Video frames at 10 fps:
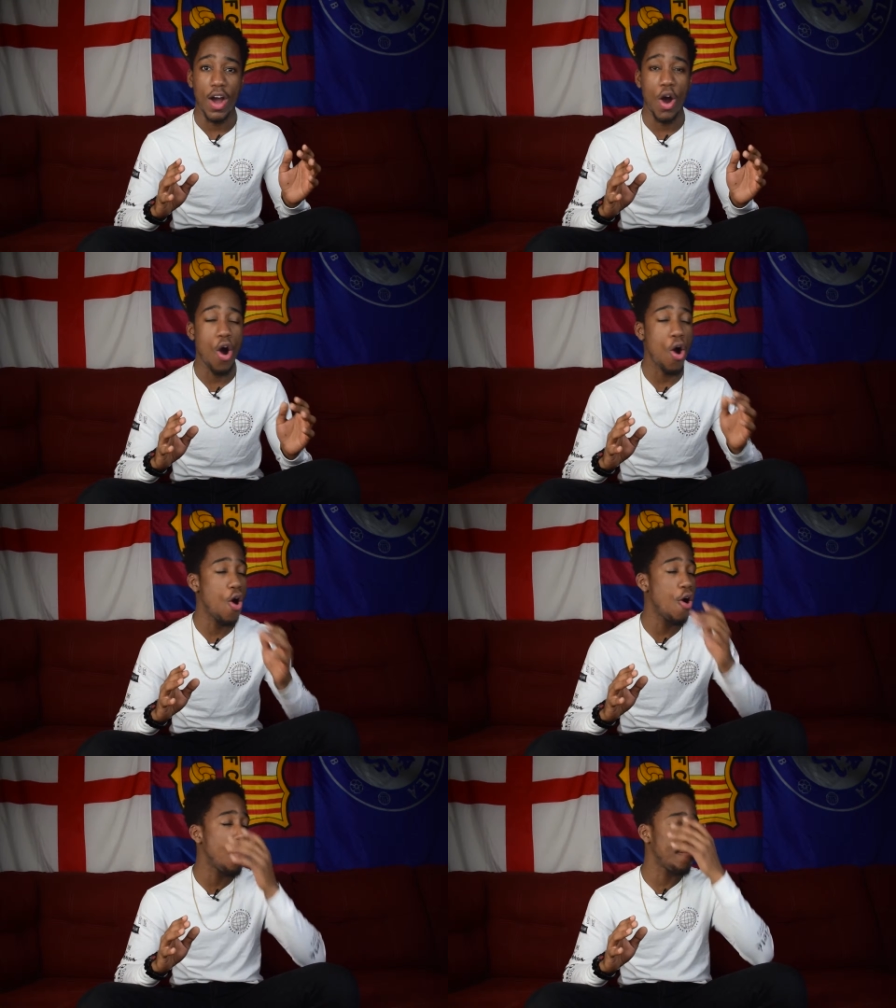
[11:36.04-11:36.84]

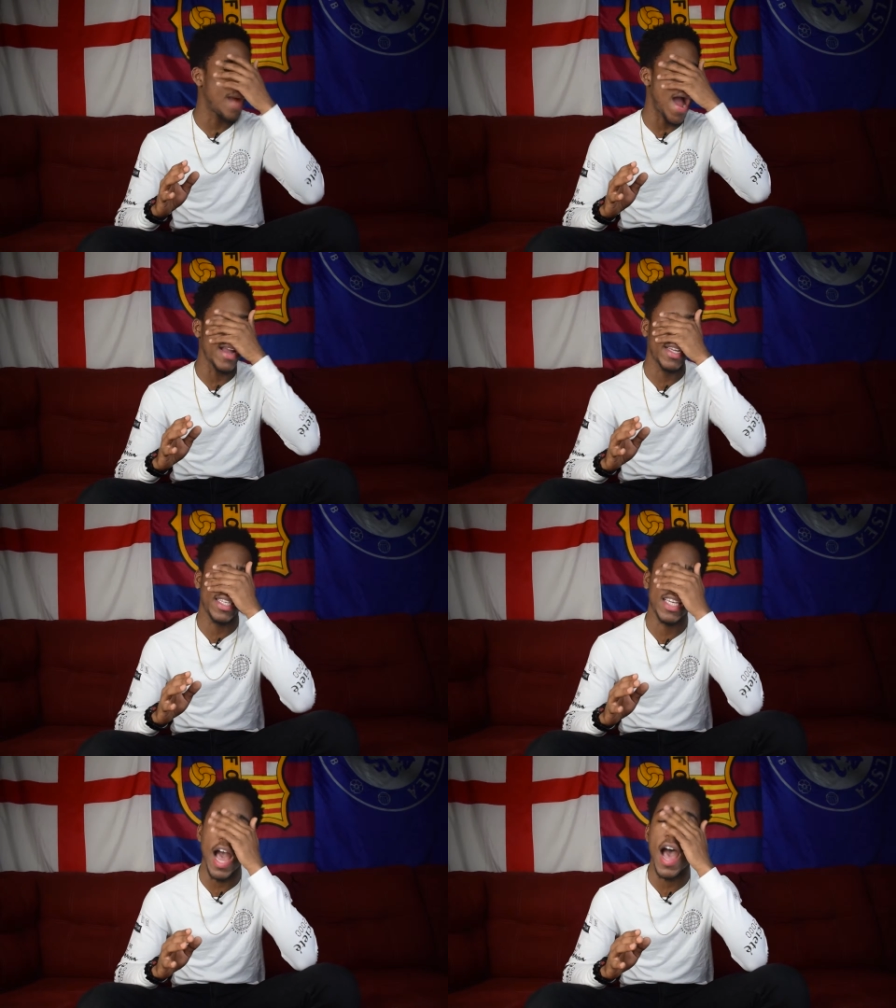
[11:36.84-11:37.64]
Oh my
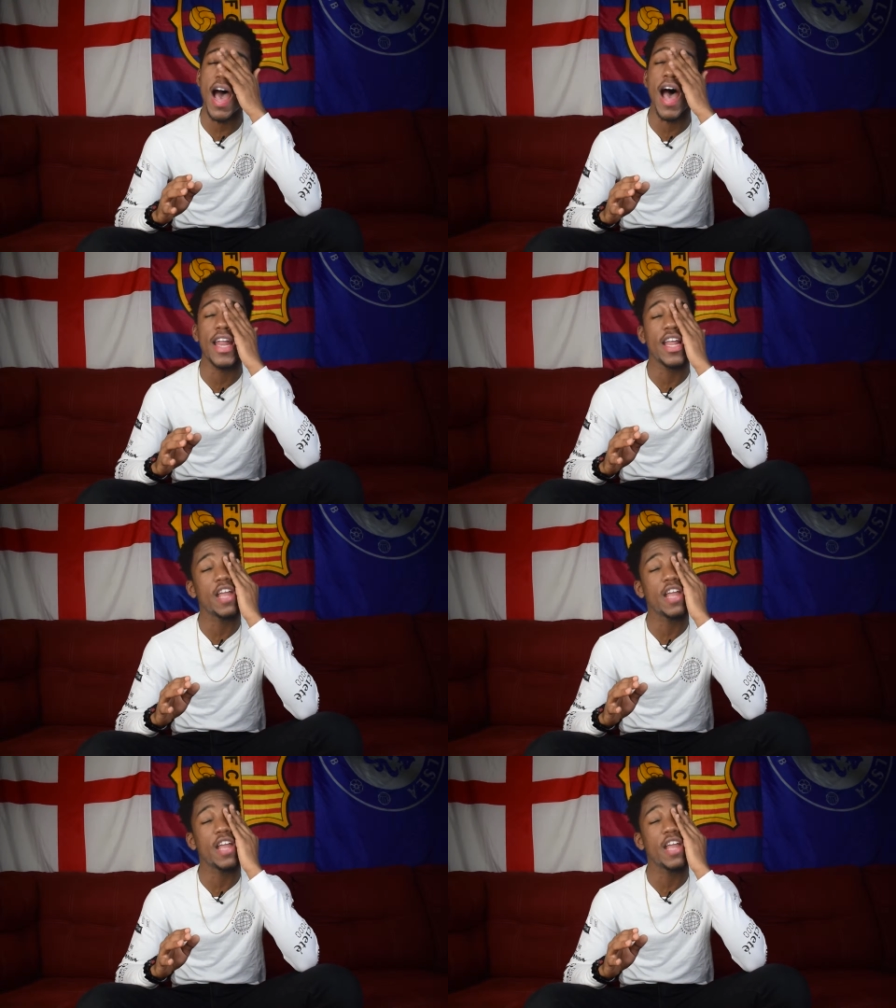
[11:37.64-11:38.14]
God.